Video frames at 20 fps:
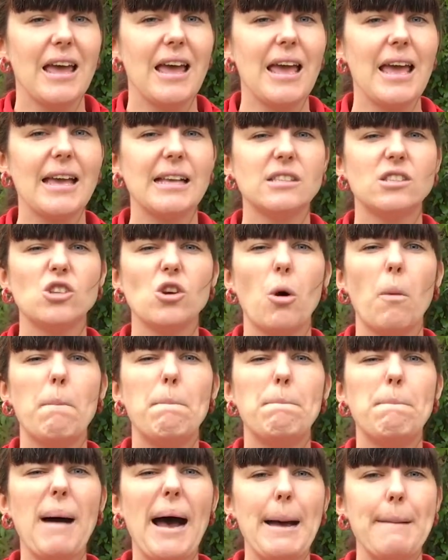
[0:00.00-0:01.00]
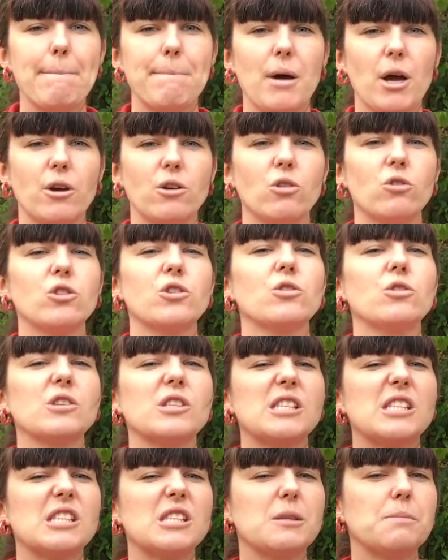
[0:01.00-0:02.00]
It's your backbone or your
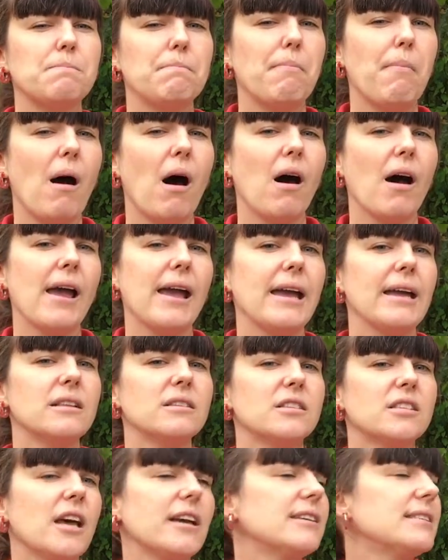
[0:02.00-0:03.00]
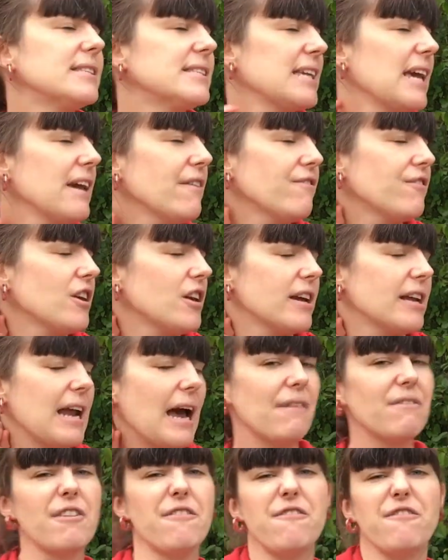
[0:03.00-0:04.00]
spine. So see if you can
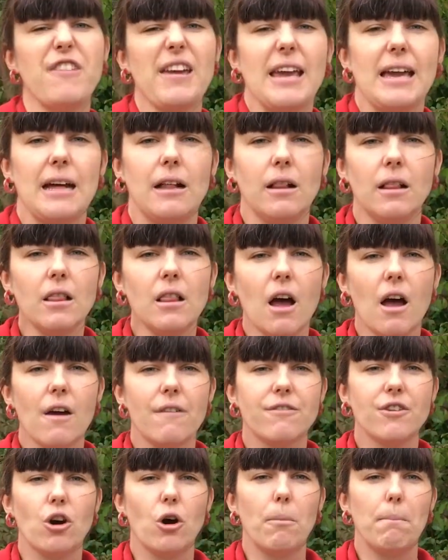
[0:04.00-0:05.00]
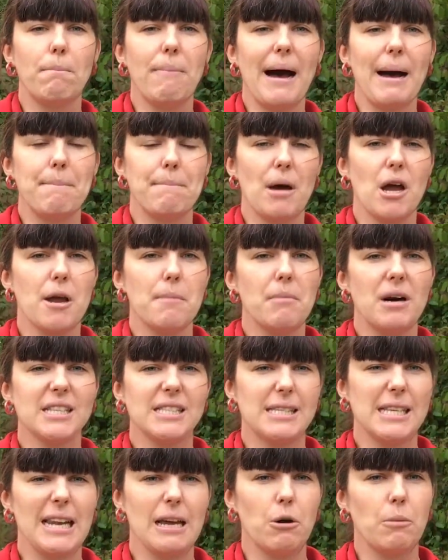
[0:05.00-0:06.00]
have a feel of your backbone.
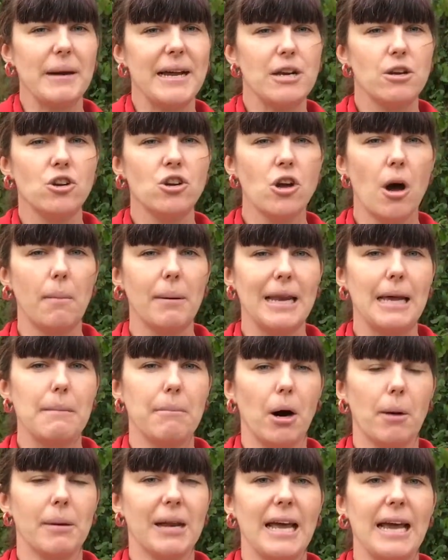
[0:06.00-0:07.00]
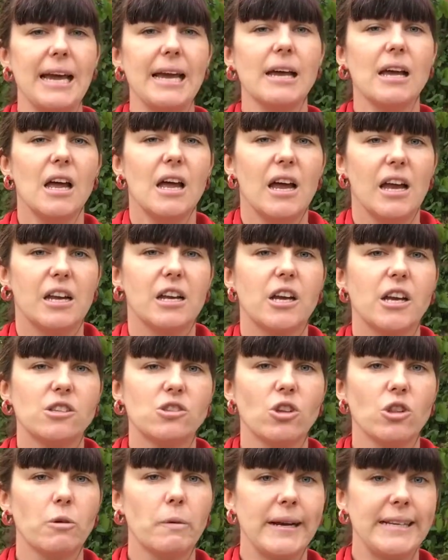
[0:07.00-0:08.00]
Mine's a little bit knobbly bobbly. It
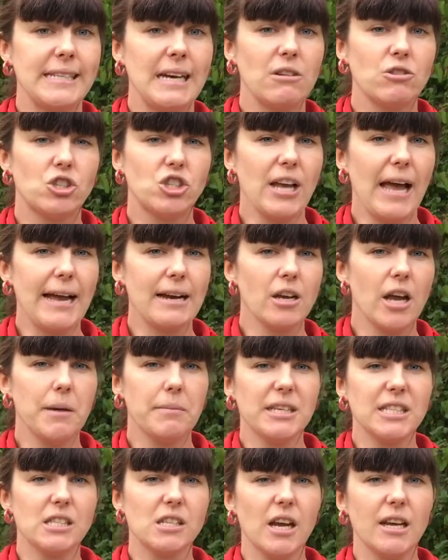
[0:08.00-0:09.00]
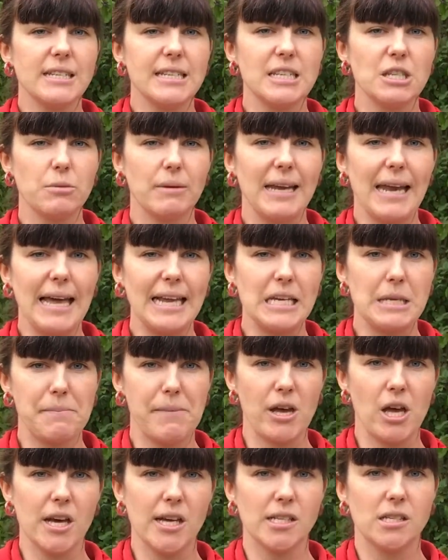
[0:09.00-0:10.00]
goes all the way down. Check nobody's turned into a
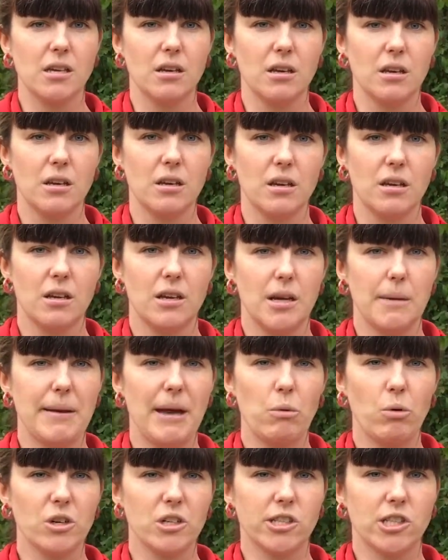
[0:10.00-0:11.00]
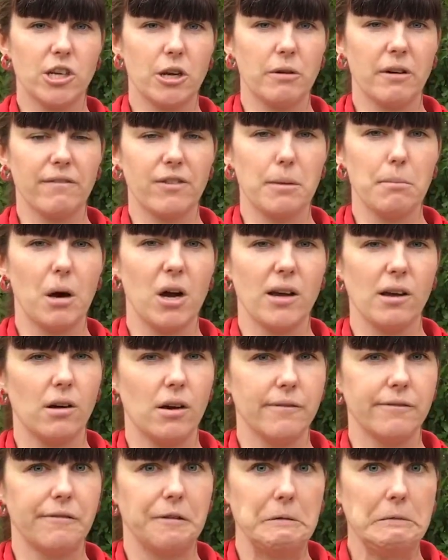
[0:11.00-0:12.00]
ladybird. I bet one or two of you might
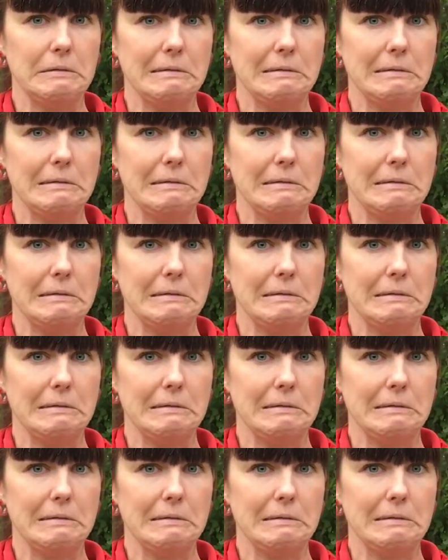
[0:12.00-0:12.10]
have.